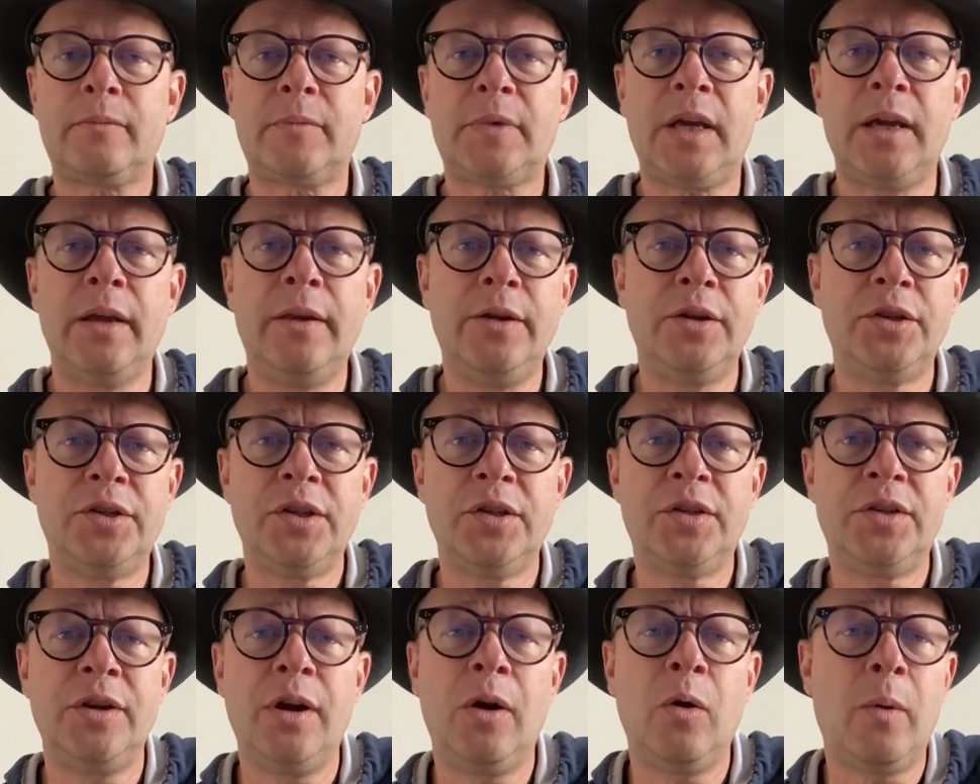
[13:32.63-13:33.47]
There's
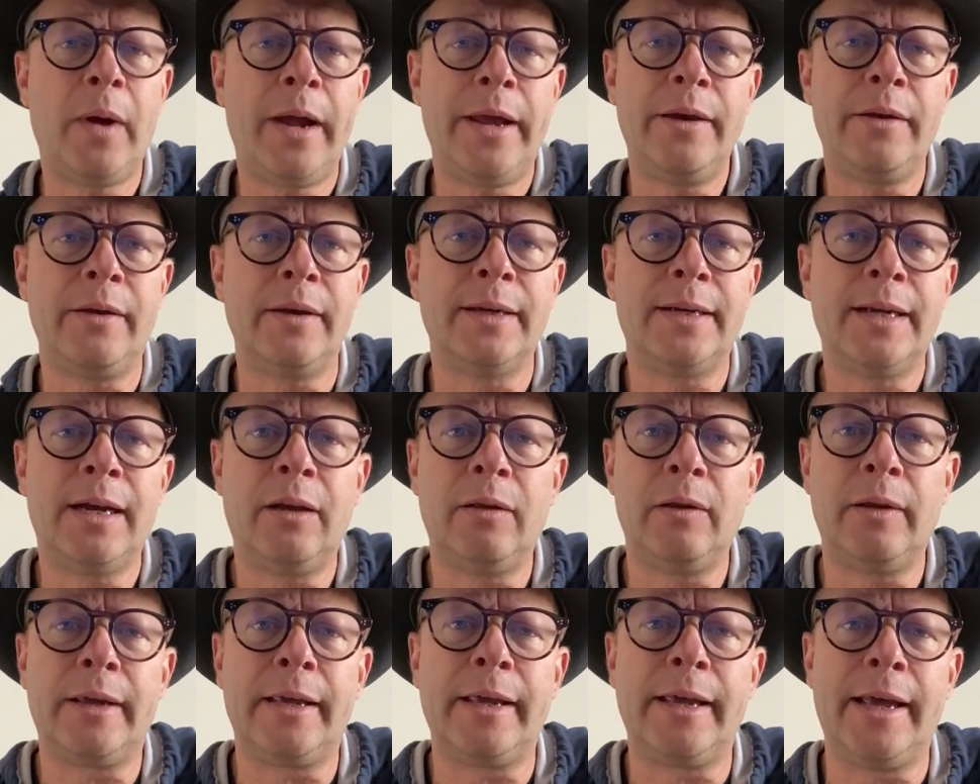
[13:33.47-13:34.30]
just no way you can tell
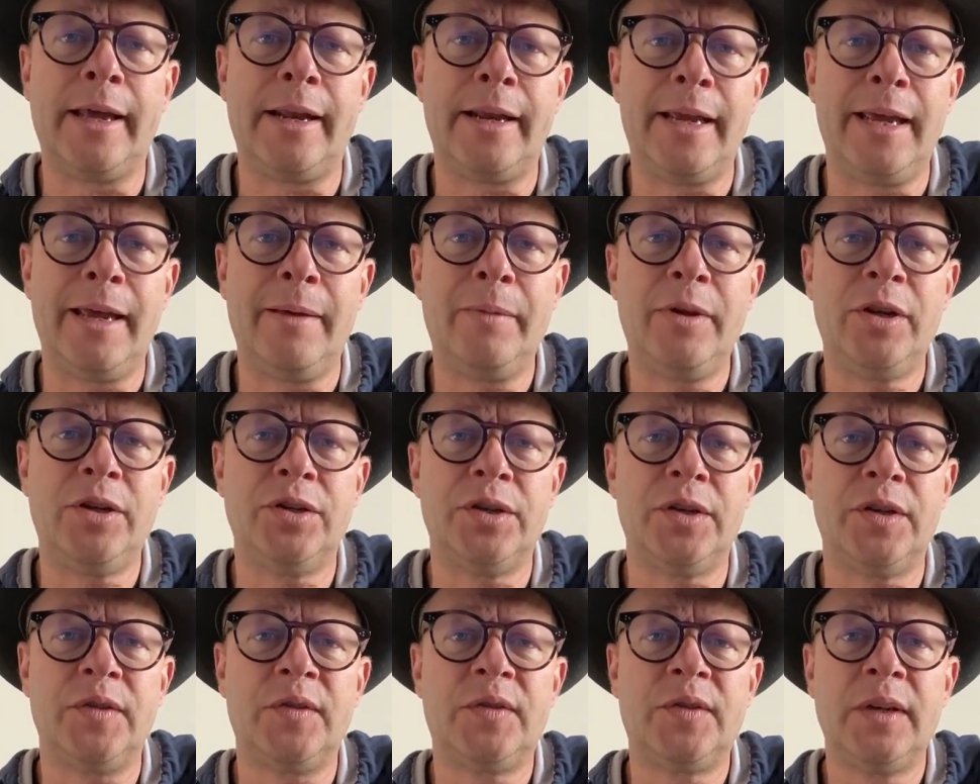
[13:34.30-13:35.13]
looking at
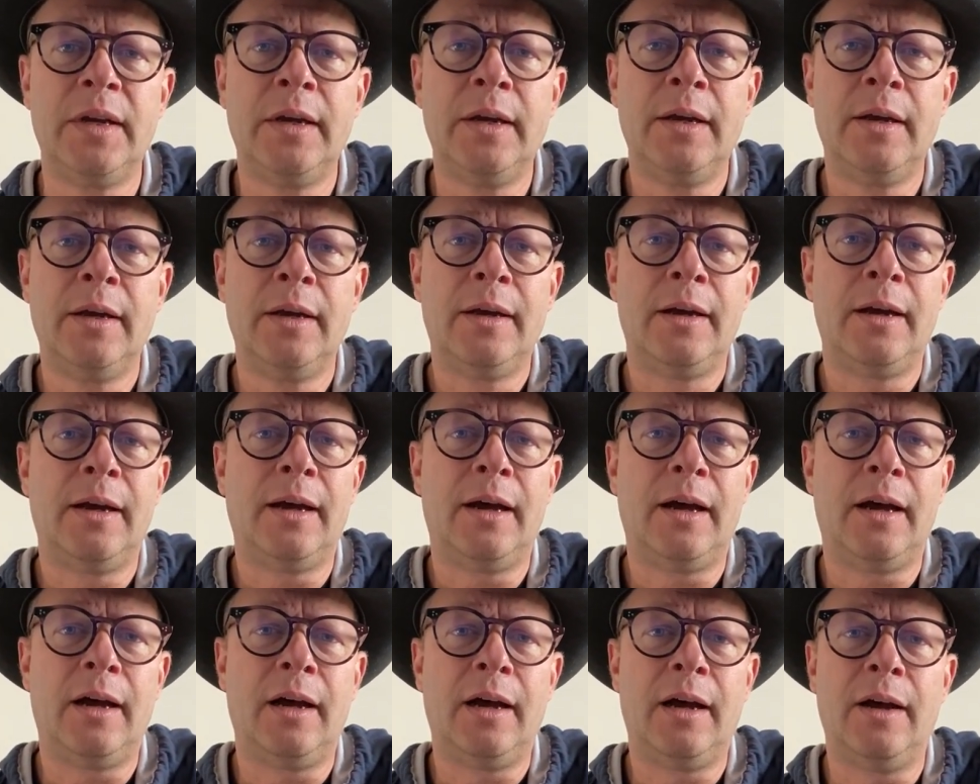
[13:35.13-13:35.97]
images
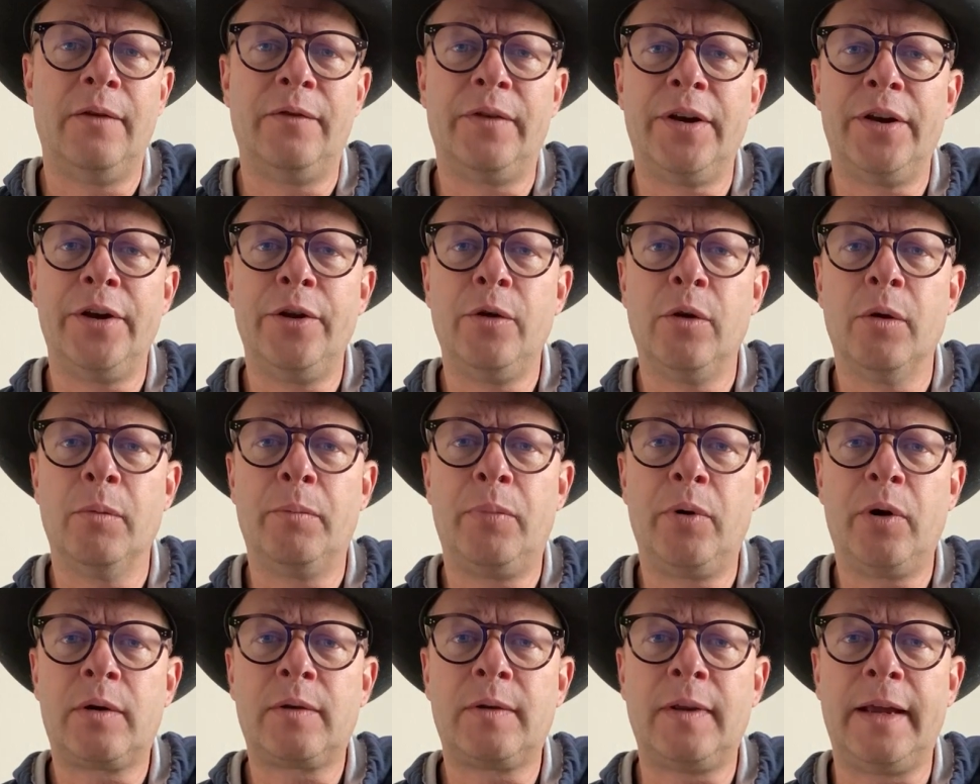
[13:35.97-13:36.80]
of a newer
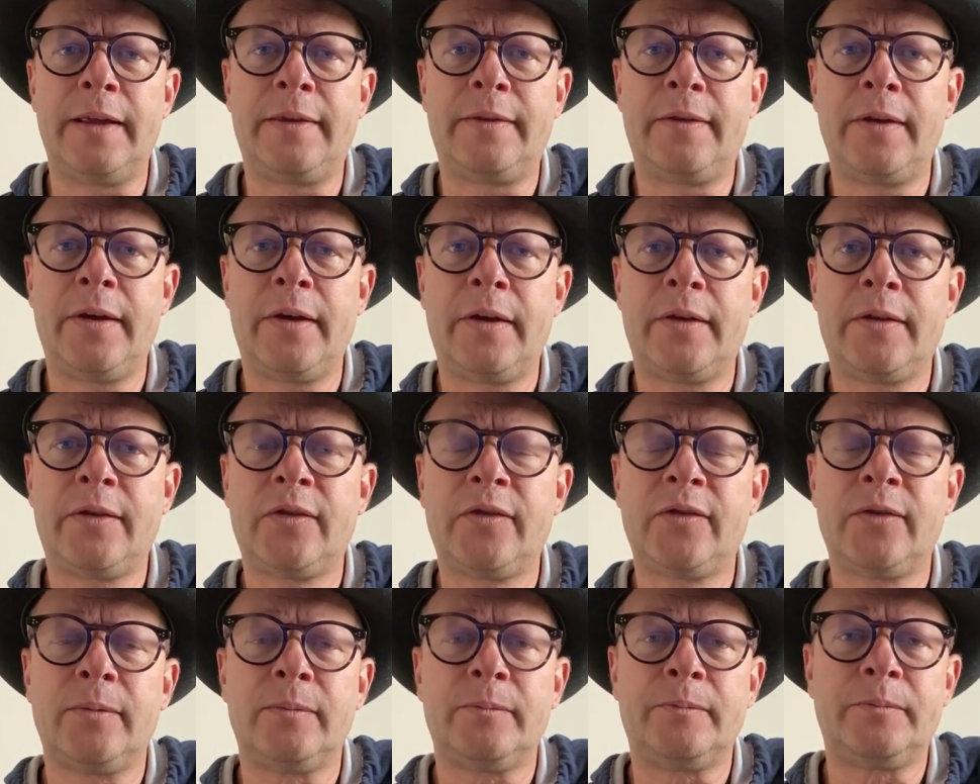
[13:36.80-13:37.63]
book like
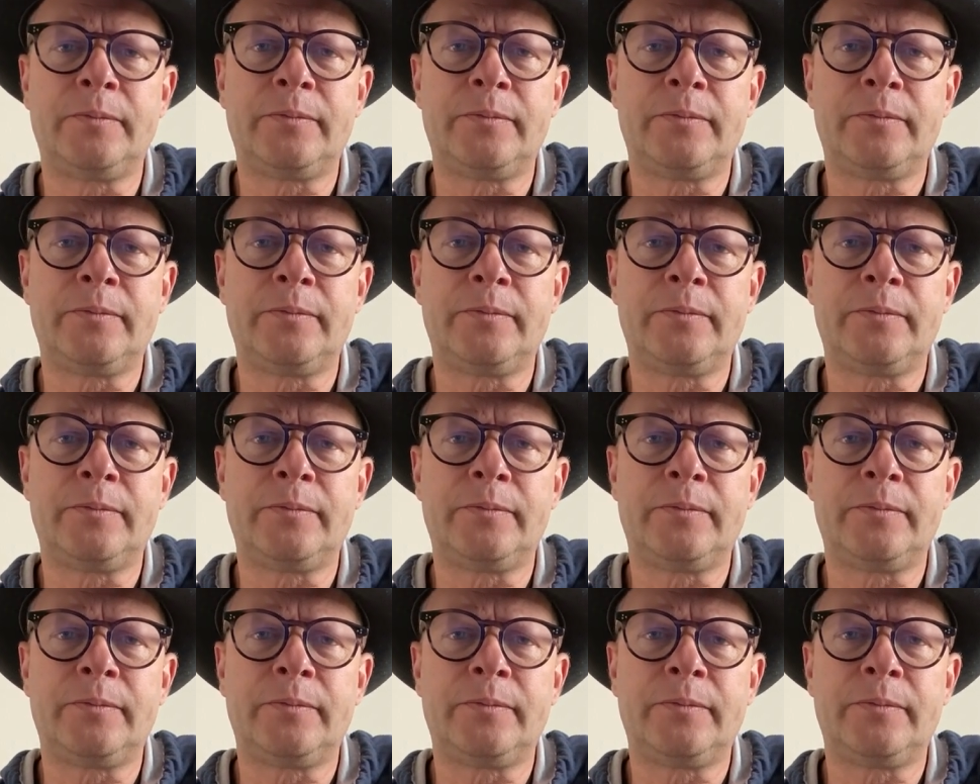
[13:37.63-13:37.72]
this,